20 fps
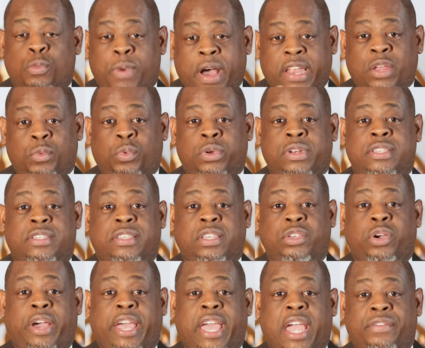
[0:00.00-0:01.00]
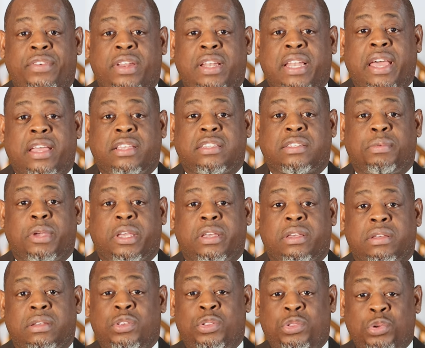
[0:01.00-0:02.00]
nobody wanna see your hairy legs,
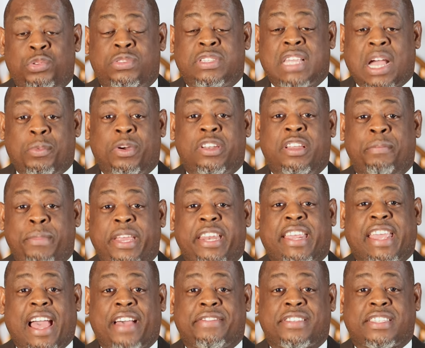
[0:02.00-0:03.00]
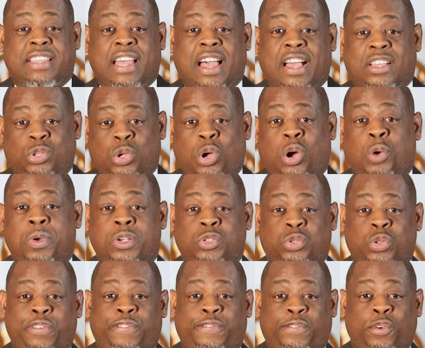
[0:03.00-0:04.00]
man. And the dudes that wear the mid-calf socks are
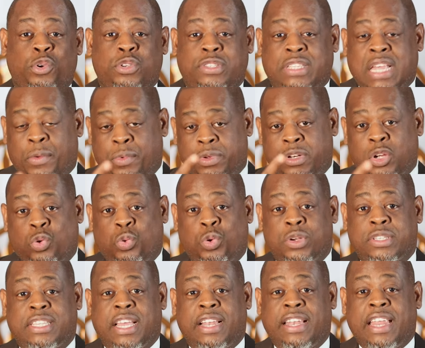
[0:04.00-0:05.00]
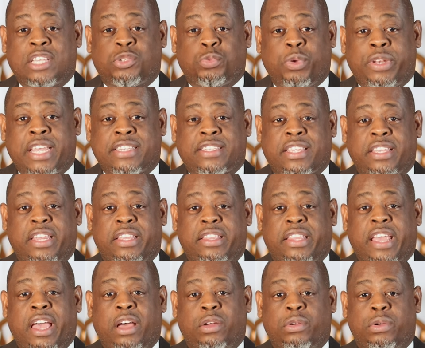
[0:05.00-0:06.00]
always the first that wanna cross their legs when they're sitting
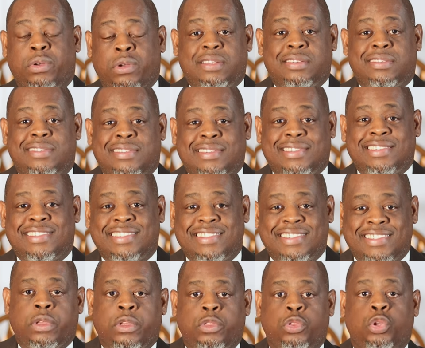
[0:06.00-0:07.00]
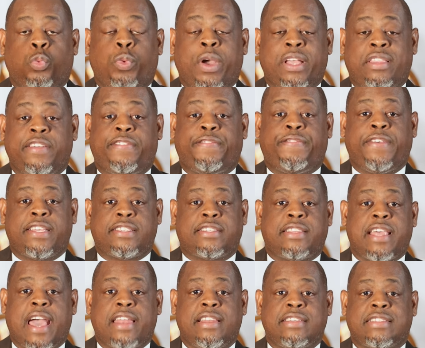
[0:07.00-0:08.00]
down. The way to
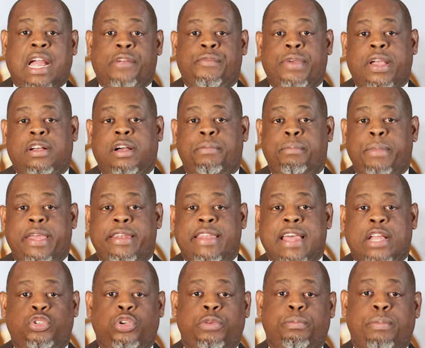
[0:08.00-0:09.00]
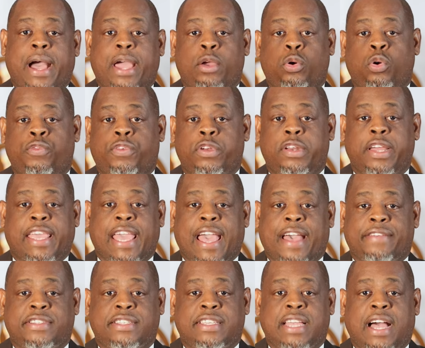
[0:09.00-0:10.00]
fix that is I recommend that you buy
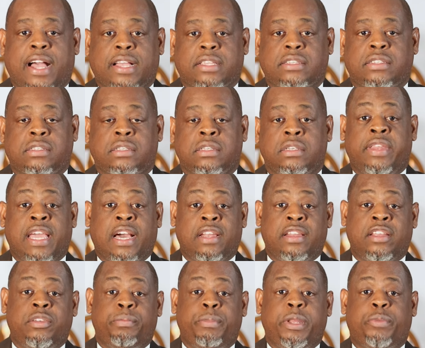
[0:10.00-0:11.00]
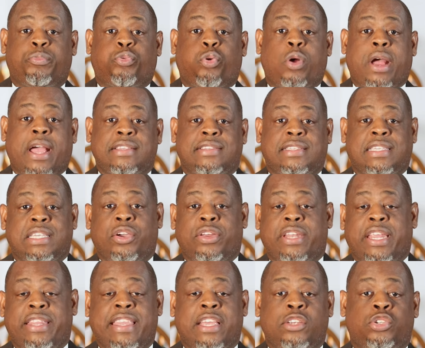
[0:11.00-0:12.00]
over-the-calf socks. They're a little bit
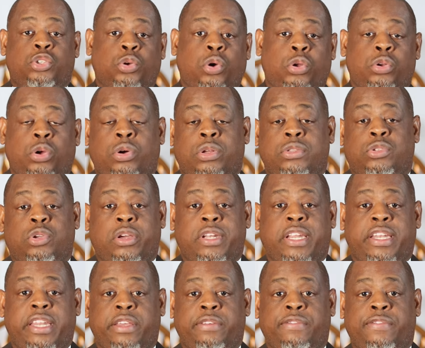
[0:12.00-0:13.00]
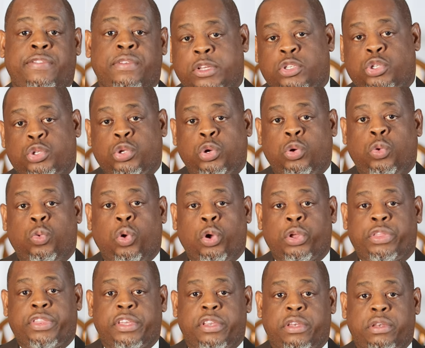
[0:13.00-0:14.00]
pricier than their shorter alternative, but so
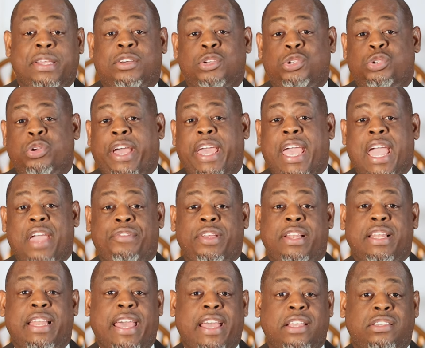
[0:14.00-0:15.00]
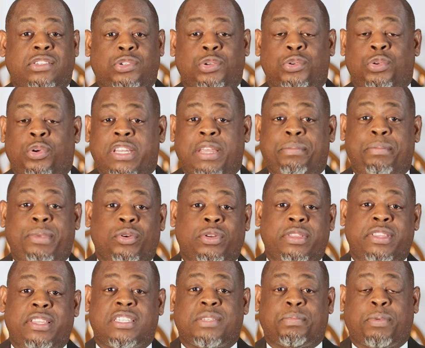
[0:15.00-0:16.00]
worth it, because your hairy legs should only be
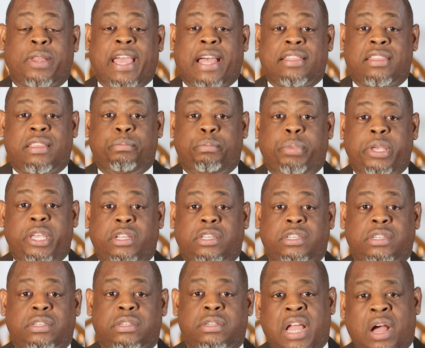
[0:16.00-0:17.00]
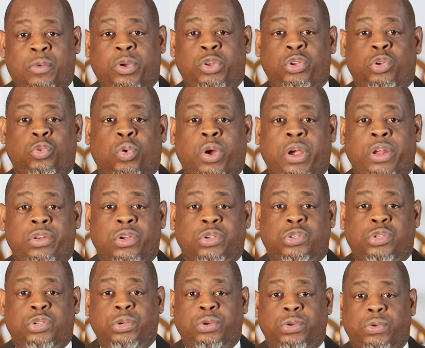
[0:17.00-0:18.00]
on display at the beach, not when you're wearing
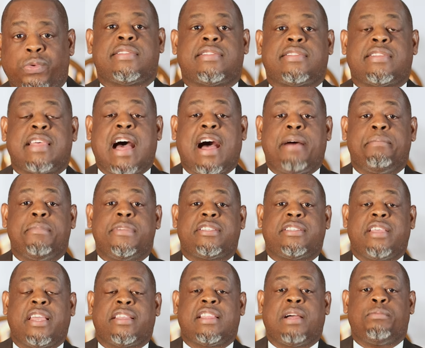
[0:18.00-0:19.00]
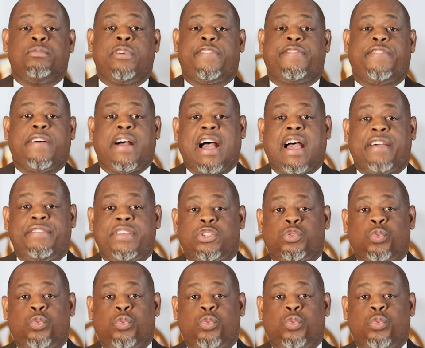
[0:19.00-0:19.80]
your suit. Style mistake number 5